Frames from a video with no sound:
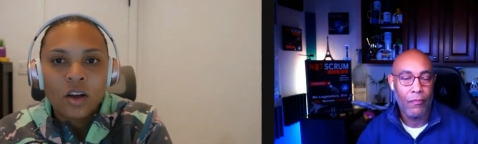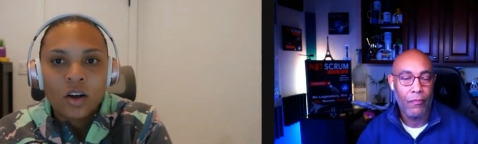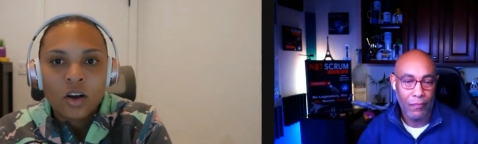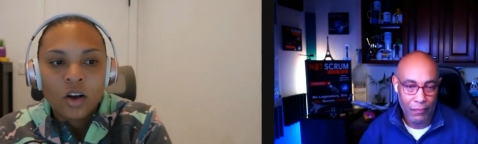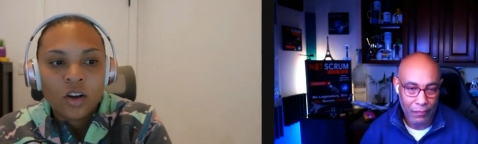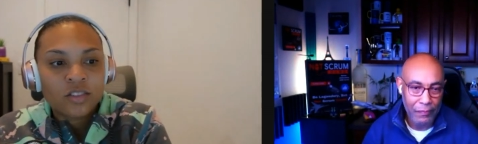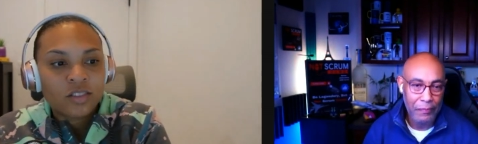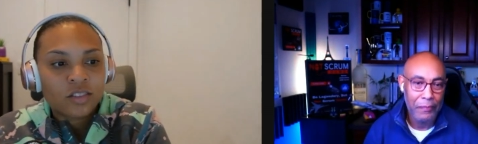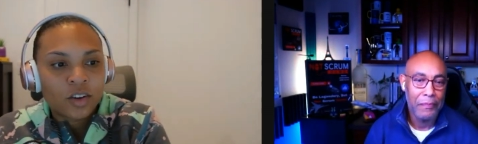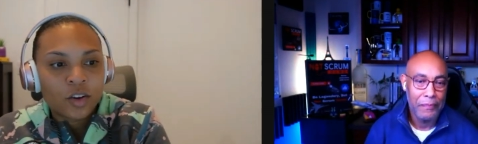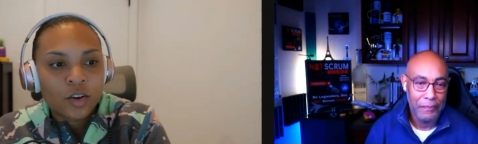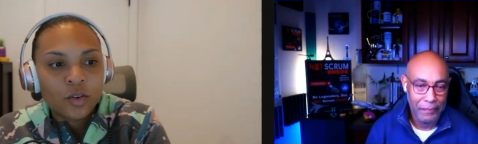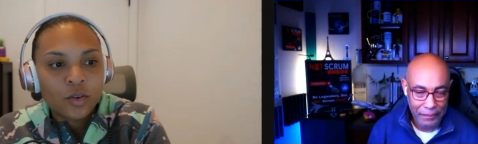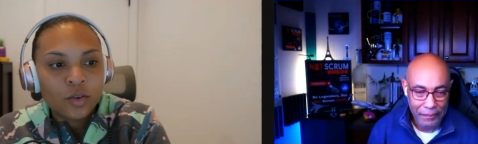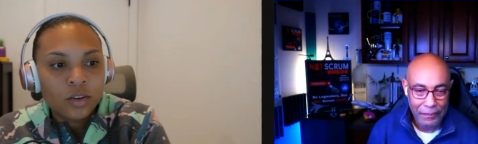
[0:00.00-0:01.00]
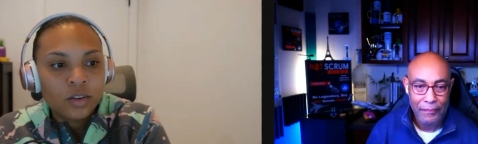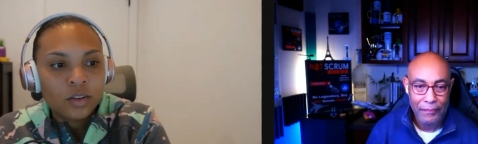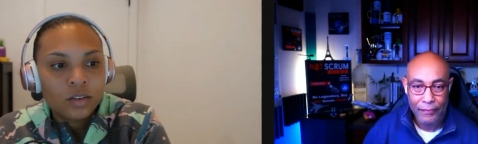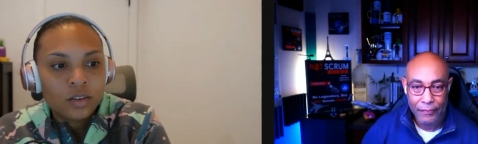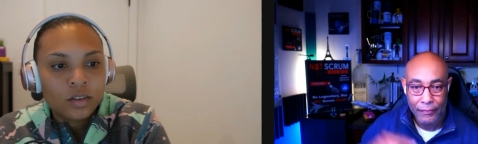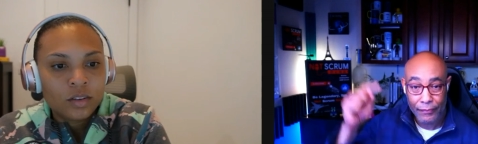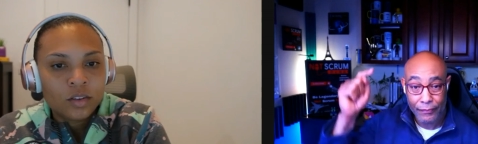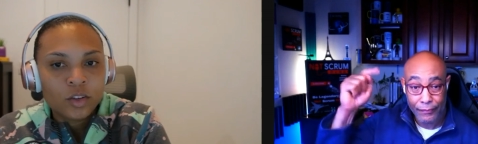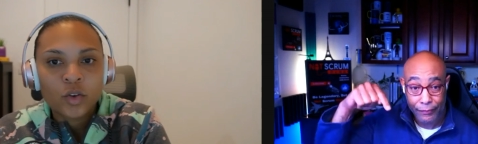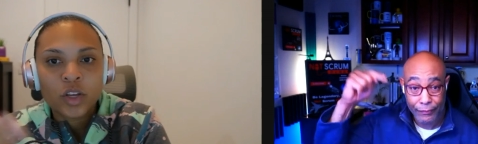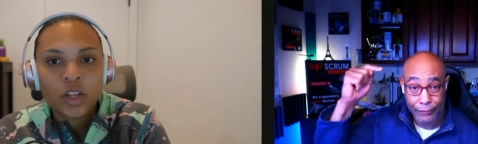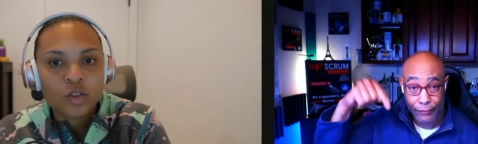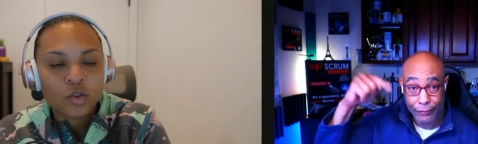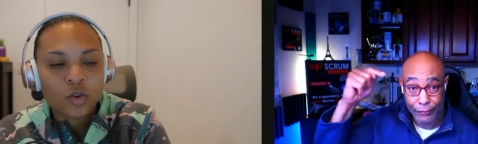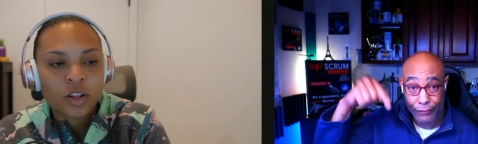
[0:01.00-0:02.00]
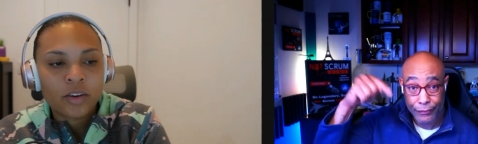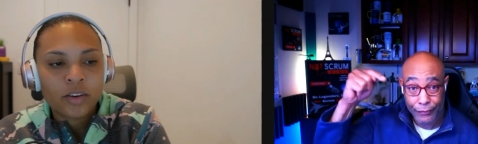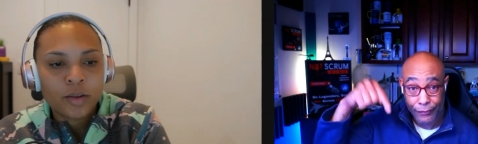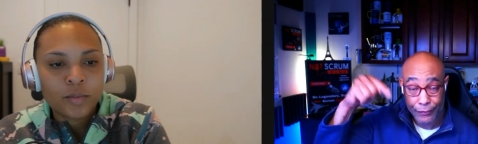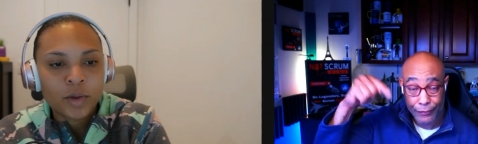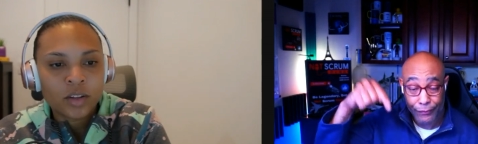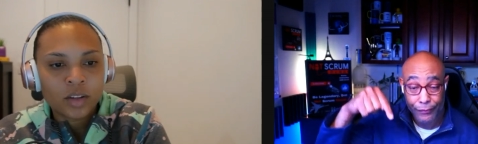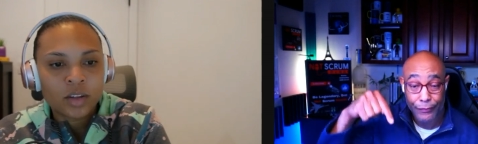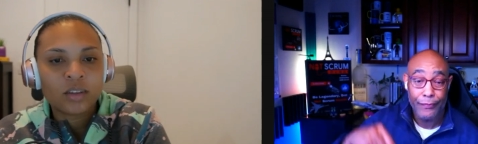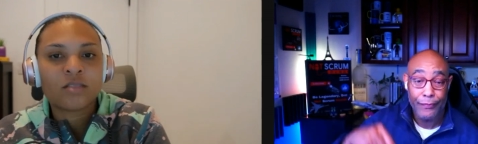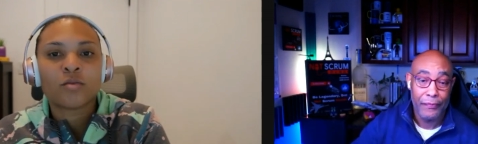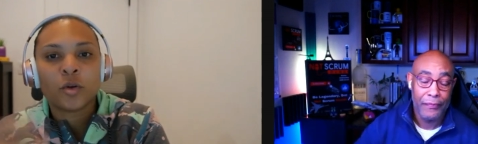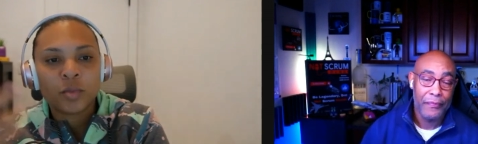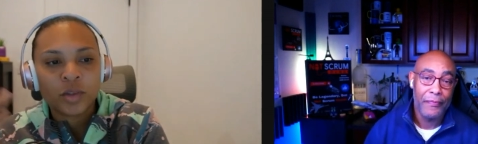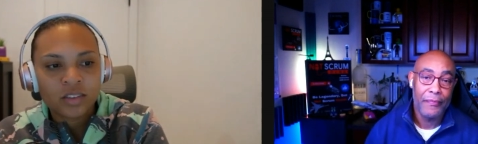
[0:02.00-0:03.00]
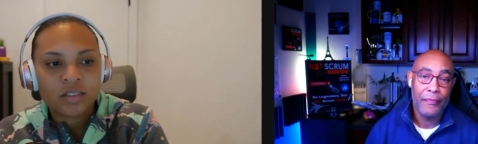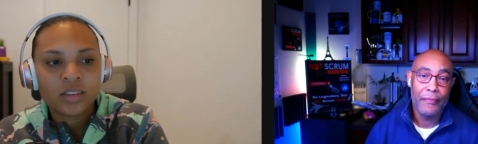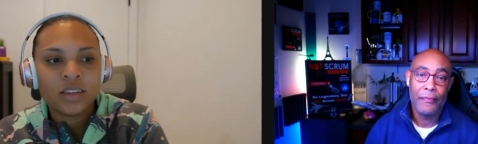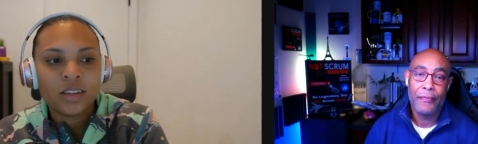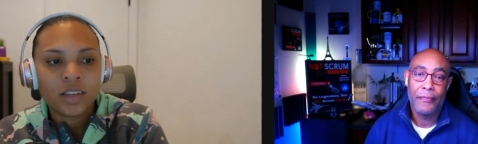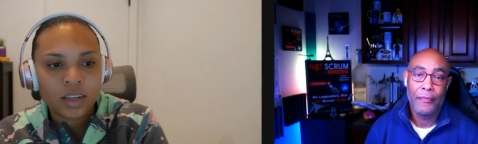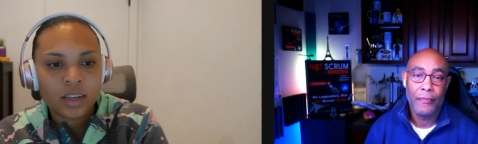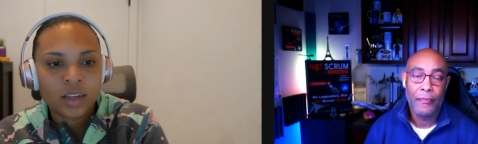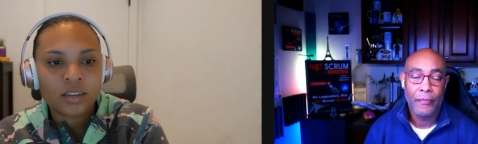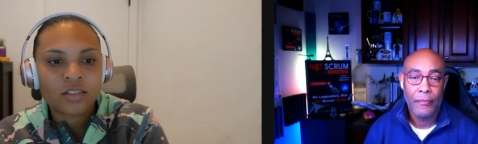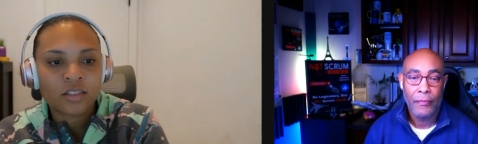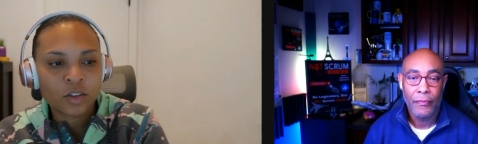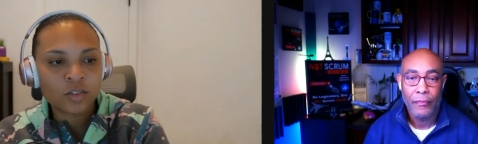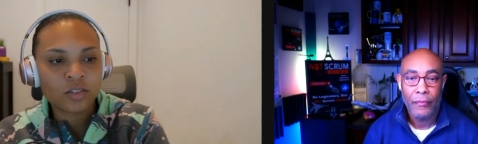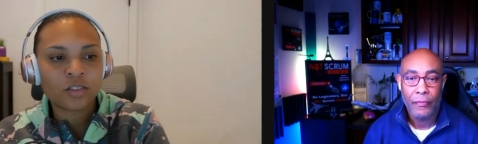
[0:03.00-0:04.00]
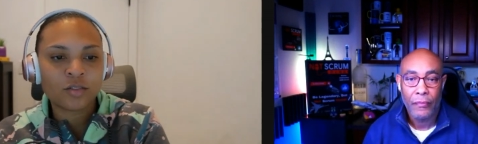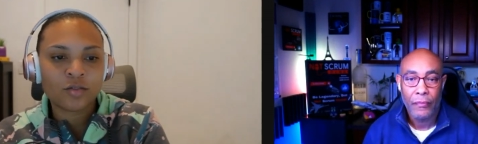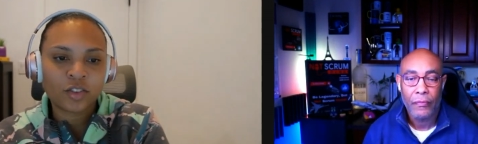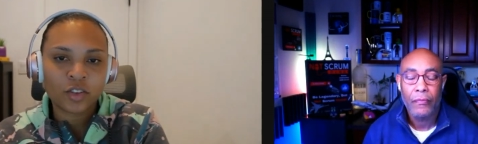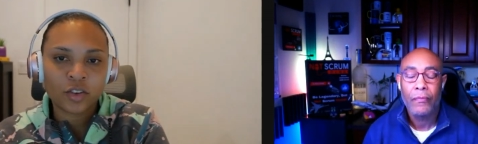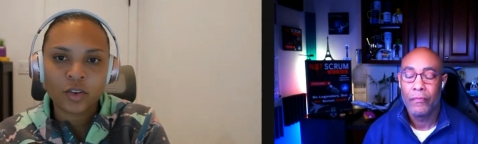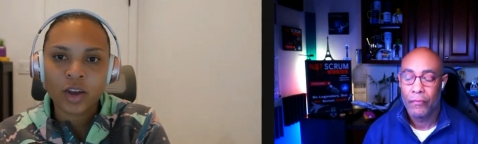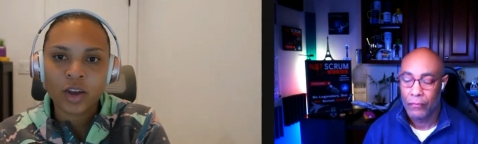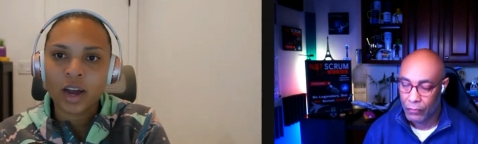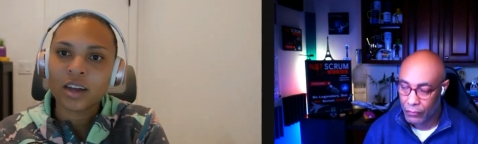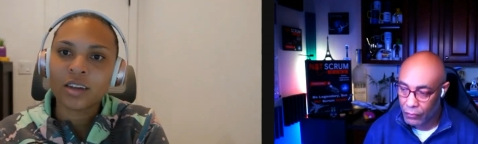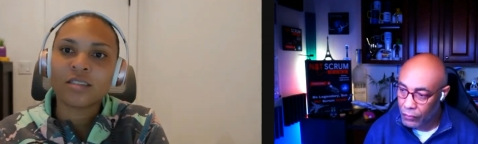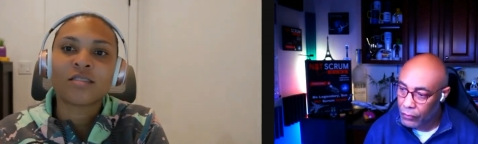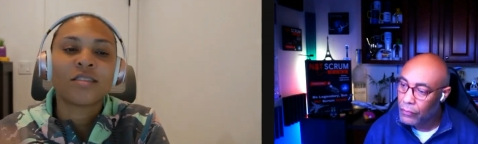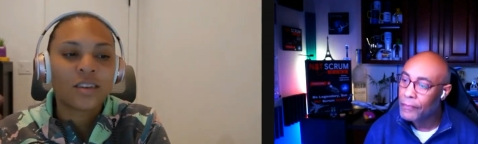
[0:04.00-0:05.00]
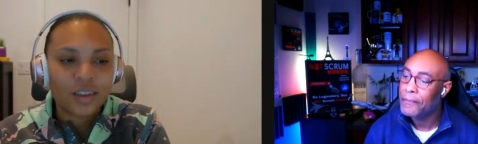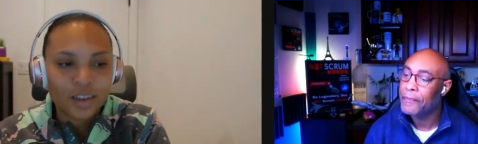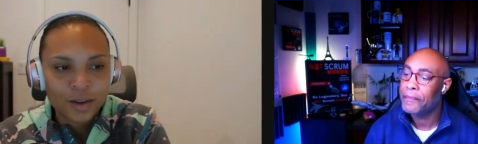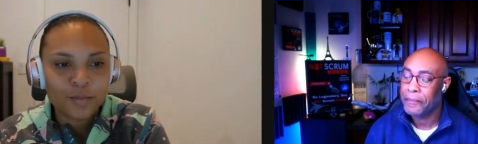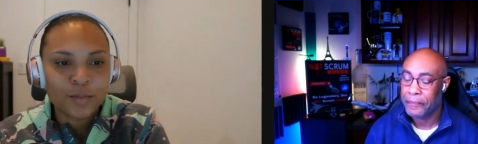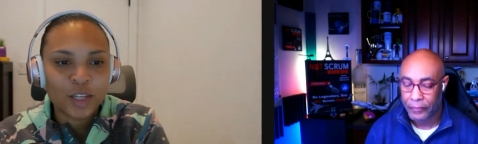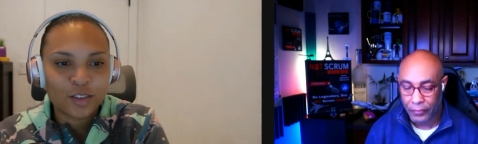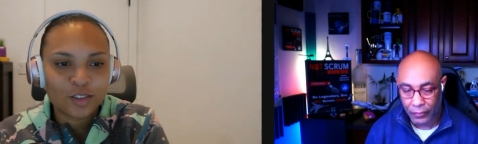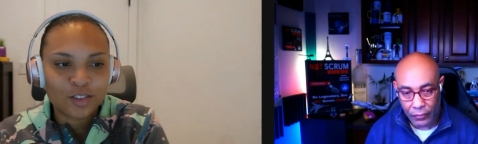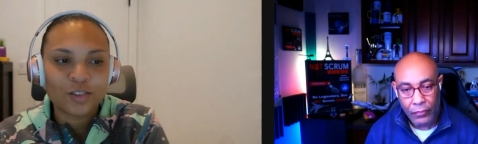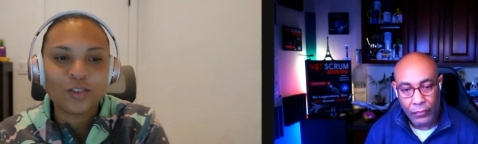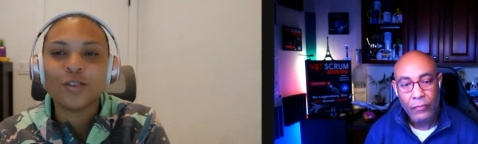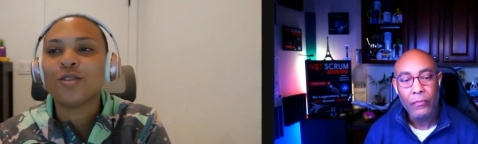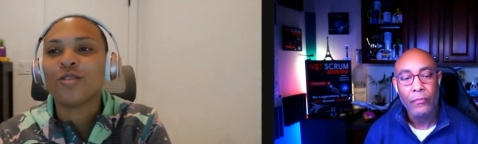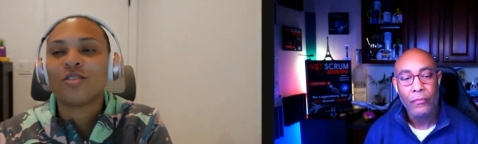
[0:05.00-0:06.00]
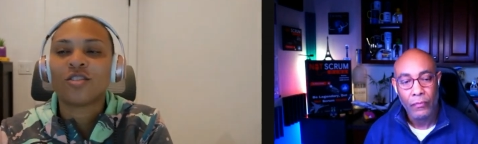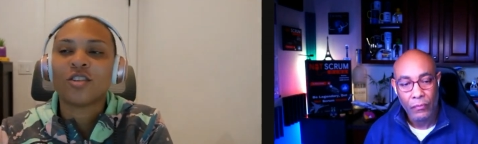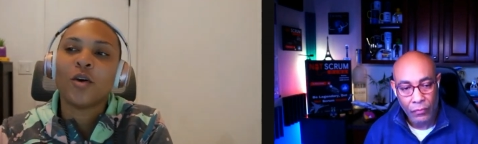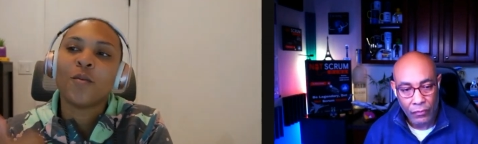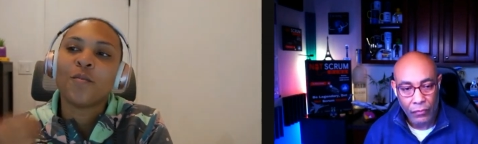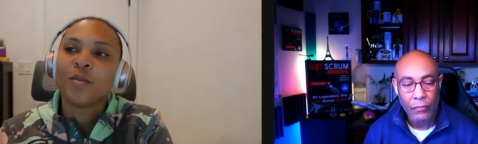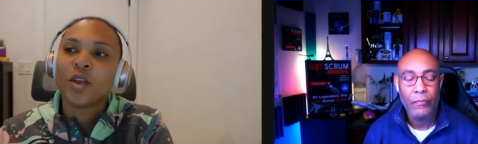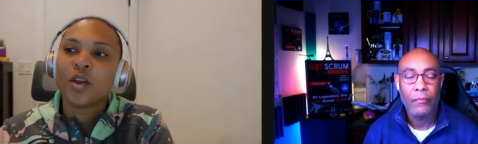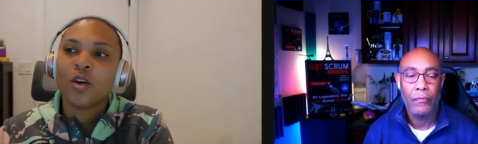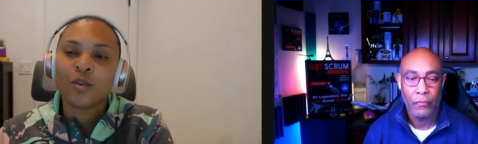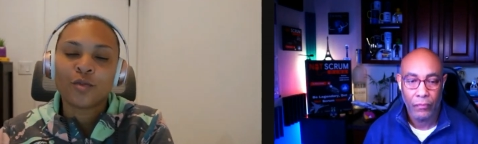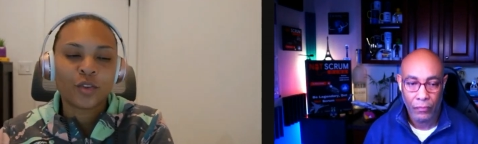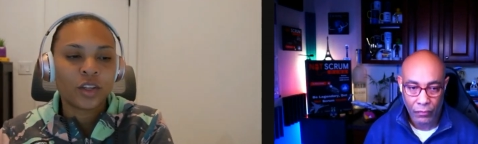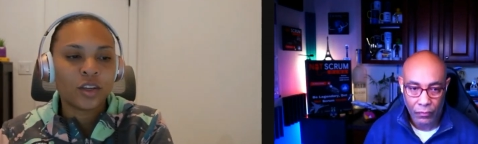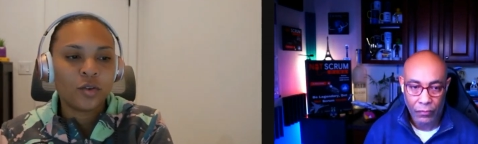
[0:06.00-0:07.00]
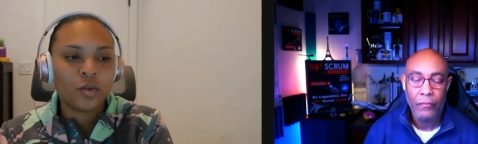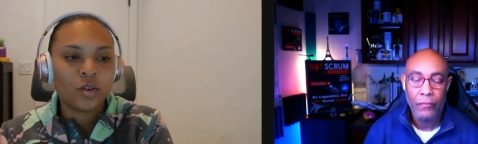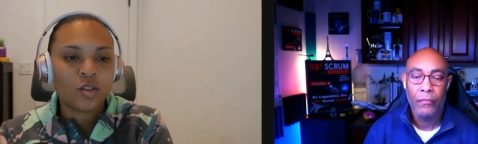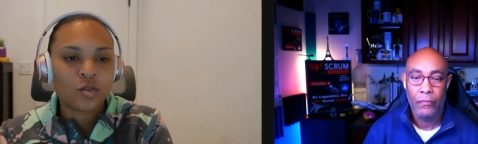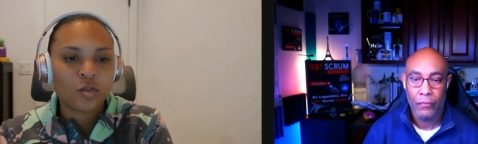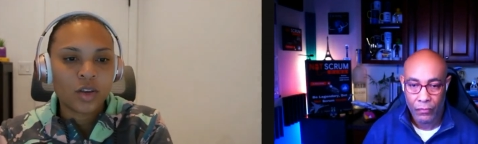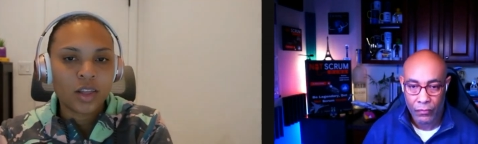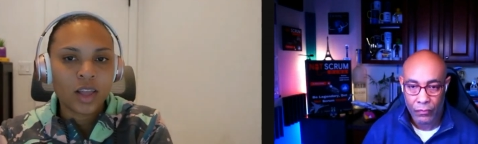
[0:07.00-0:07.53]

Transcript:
Speaker 1: Also, you can join our email list. We'll be sending exclusives to you guys coming soon. So hopefully you enjoy